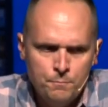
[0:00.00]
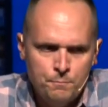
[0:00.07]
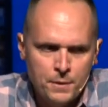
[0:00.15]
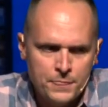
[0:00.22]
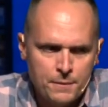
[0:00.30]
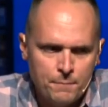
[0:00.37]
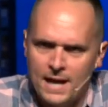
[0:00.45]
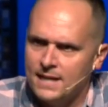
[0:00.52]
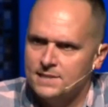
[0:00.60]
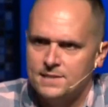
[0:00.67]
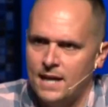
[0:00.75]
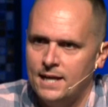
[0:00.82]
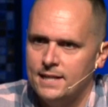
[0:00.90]
But the
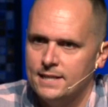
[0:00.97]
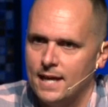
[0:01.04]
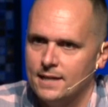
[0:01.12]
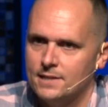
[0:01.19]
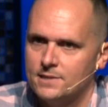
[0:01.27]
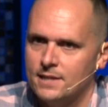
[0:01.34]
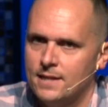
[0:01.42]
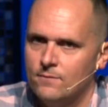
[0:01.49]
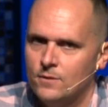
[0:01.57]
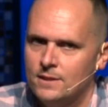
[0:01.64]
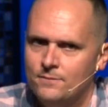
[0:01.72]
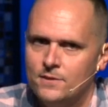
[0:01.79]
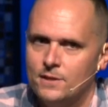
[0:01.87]
backside of that is I never
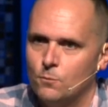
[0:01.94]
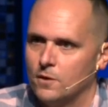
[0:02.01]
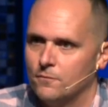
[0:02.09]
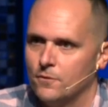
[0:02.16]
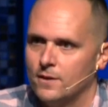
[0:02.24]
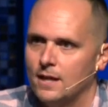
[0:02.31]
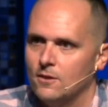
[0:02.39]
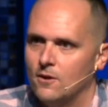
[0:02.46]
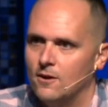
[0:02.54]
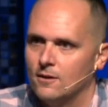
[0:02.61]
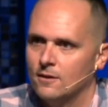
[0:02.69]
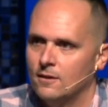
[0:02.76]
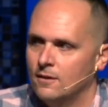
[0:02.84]
lived anywhere for that long.